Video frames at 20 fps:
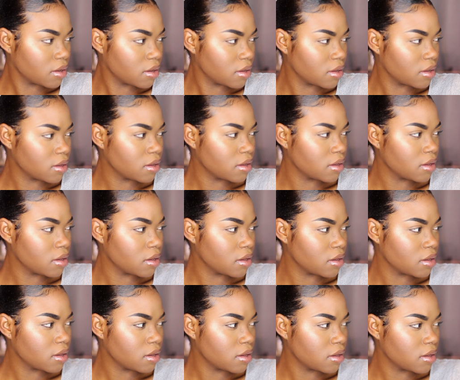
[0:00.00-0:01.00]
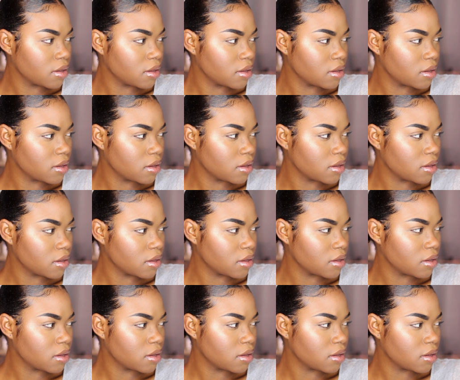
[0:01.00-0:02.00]

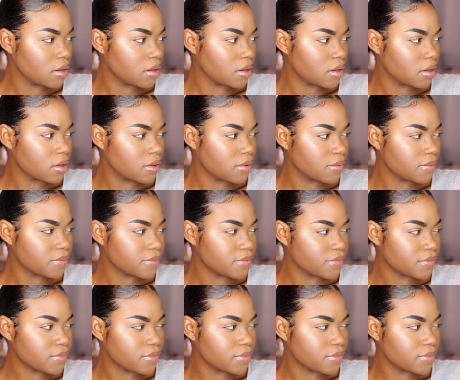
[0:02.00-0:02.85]
[no speech]